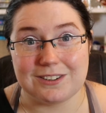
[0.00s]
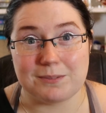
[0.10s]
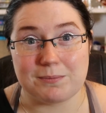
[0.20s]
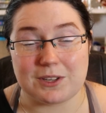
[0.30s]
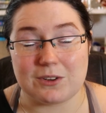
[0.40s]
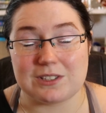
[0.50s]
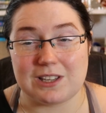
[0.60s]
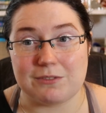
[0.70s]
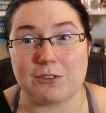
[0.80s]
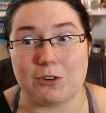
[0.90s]
because
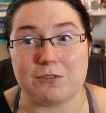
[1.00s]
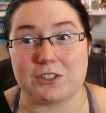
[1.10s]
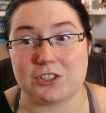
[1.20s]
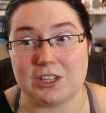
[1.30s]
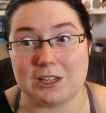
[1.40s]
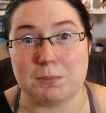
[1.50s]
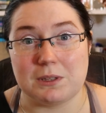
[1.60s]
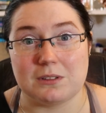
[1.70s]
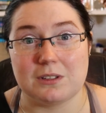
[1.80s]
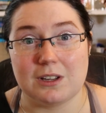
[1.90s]
they thought that she had
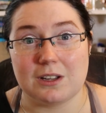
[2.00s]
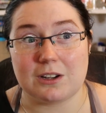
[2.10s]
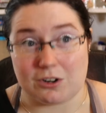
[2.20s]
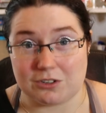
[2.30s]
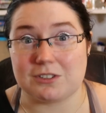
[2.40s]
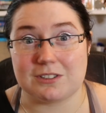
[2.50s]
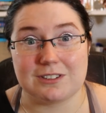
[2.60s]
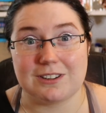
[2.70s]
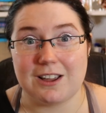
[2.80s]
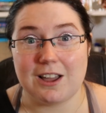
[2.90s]
been cursed.
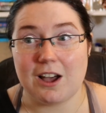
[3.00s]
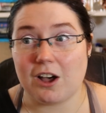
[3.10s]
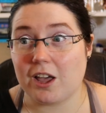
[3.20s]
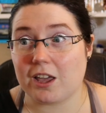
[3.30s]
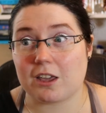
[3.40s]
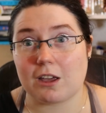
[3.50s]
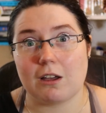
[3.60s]
Like,